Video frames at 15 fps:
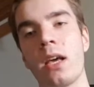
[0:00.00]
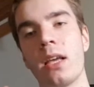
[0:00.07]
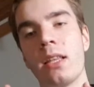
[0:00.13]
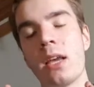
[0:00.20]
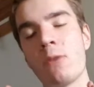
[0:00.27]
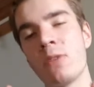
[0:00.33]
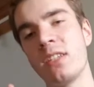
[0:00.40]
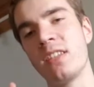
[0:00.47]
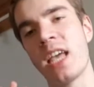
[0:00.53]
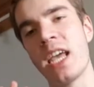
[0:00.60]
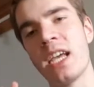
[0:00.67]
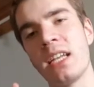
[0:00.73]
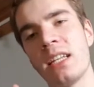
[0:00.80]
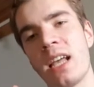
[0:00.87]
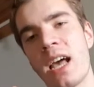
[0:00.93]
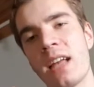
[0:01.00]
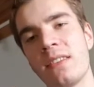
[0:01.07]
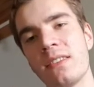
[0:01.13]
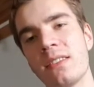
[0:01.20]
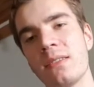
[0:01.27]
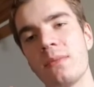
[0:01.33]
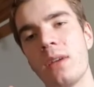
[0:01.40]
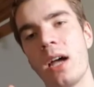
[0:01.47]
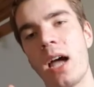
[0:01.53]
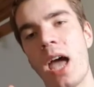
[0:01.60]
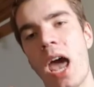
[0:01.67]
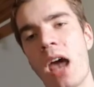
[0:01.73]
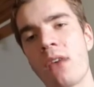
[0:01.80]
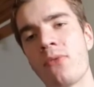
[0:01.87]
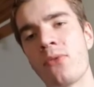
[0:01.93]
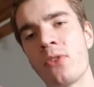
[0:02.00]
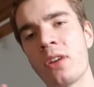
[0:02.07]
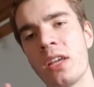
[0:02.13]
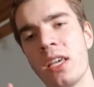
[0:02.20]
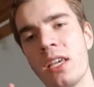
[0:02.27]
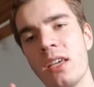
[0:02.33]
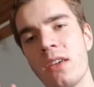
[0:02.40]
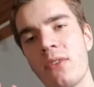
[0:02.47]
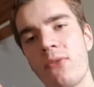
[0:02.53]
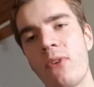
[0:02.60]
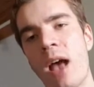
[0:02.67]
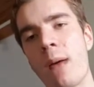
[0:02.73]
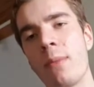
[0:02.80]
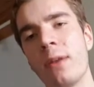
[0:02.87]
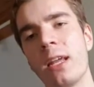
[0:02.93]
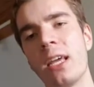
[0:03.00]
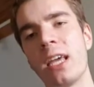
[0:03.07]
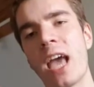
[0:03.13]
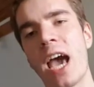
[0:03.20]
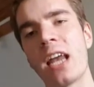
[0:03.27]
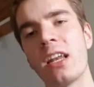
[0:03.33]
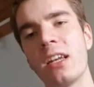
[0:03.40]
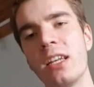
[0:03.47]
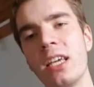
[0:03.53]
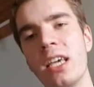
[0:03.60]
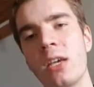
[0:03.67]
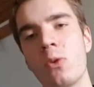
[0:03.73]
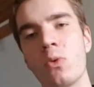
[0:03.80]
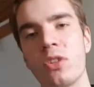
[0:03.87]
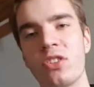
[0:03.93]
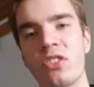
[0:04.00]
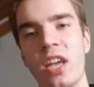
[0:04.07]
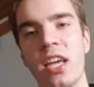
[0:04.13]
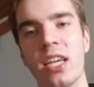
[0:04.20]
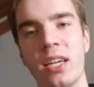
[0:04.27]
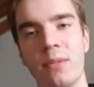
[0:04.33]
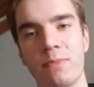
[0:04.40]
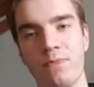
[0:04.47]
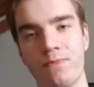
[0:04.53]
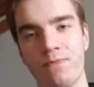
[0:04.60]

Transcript: They were saying that every family had an equal saying.